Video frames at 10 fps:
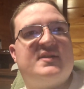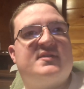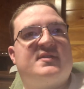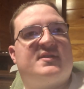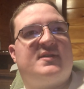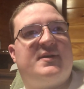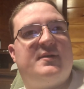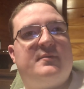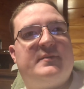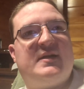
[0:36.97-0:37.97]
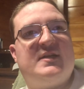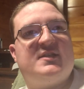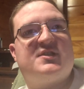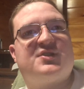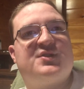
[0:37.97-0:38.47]
so
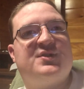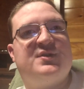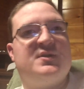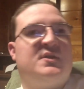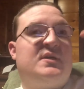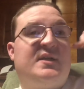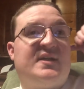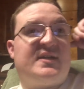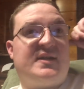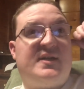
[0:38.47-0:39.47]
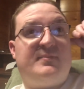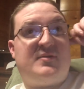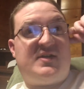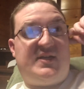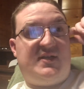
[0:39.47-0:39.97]
much that they
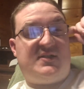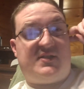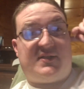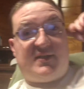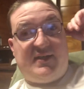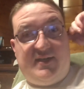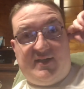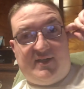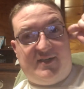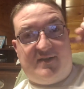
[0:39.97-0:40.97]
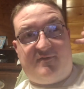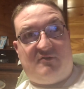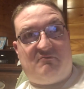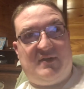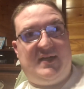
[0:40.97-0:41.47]
put into like the
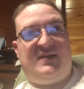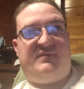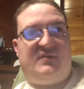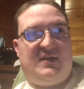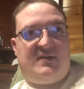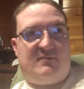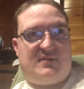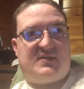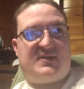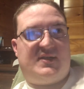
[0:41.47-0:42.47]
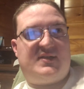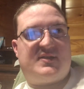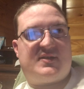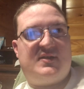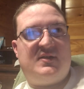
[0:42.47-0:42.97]
different radio frequencies.